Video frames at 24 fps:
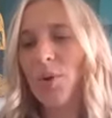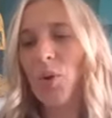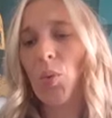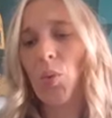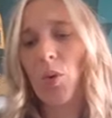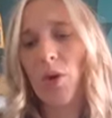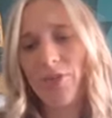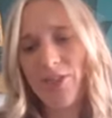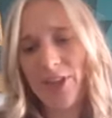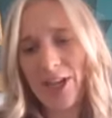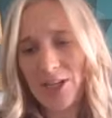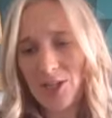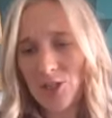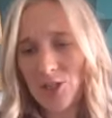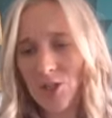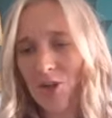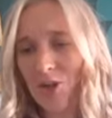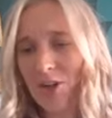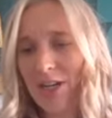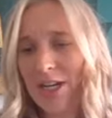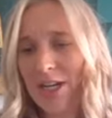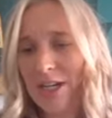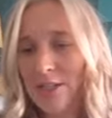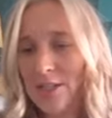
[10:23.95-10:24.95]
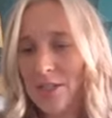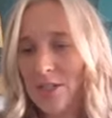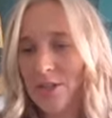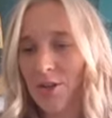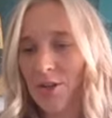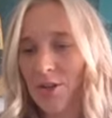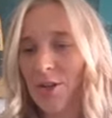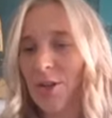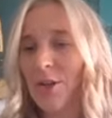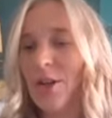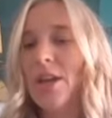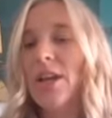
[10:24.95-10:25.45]
but what they do need to
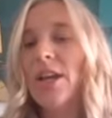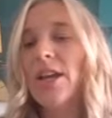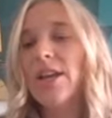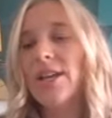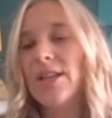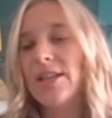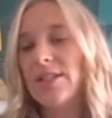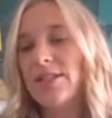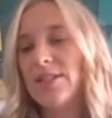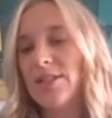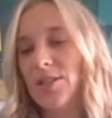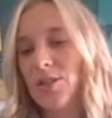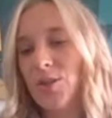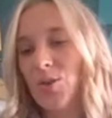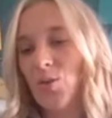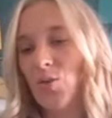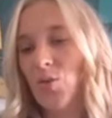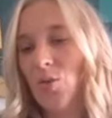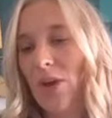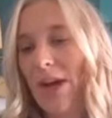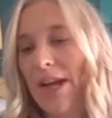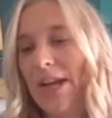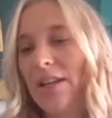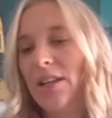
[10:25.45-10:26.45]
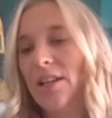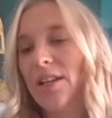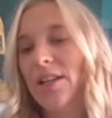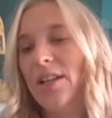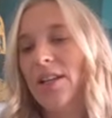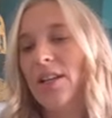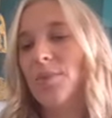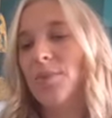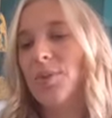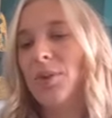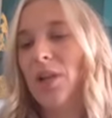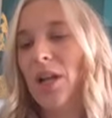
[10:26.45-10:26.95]
do is to
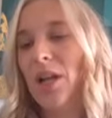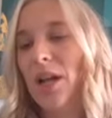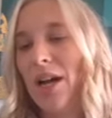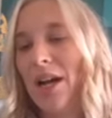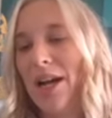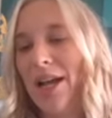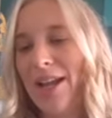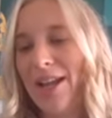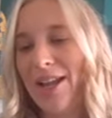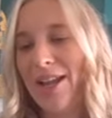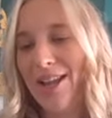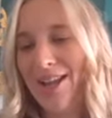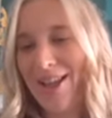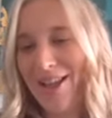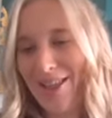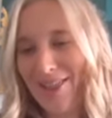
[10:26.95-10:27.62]
directly apply